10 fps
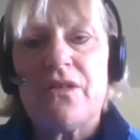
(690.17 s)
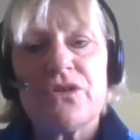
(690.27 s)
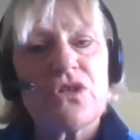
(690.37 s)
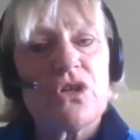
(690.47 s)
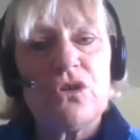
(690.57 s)

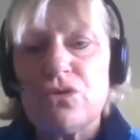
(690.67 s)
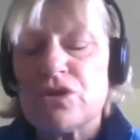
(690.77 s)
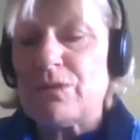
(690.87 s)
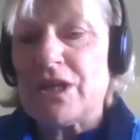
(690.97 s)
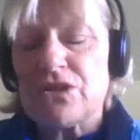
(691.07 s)
There's a
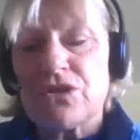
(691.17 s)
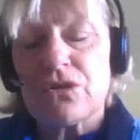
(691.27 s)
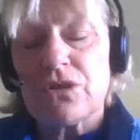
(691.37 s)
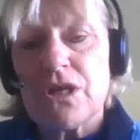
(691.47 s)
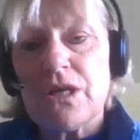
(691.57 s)
huge
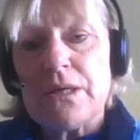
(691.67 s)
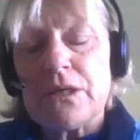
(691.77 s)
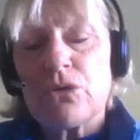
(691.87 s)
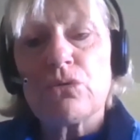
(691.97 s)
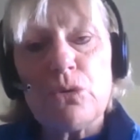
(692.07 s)
mentor
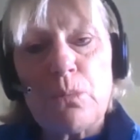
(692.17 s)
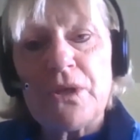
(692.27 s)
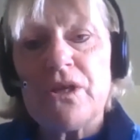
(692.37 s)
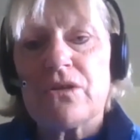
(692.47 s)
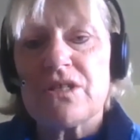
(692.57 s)
group
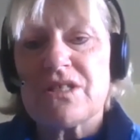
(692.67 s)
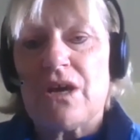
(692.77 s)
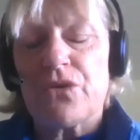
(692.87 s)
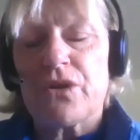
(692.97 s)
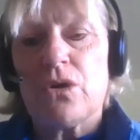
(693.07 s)
here in
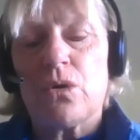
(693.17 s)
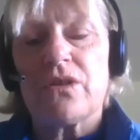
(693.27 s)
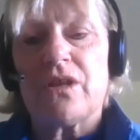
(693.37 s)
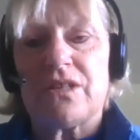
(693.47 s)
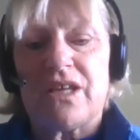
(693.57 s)
South Dakota
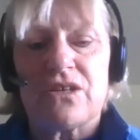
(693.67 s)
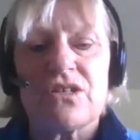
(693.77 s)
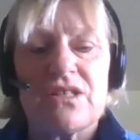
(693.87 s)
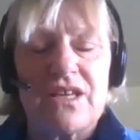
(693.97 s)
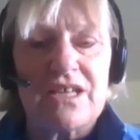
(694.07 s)
that the
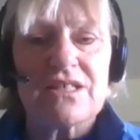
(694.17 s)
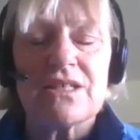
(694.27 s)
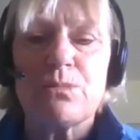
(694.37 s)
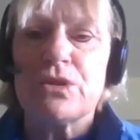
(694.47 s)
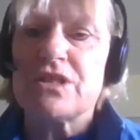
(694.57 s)
NRCS
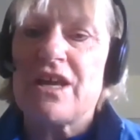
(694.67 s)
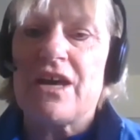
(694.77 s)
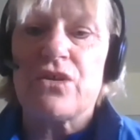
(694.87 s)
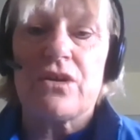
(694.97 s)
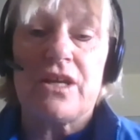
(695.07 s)
has put
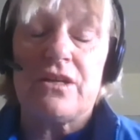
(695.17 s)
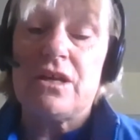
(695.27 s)
together, and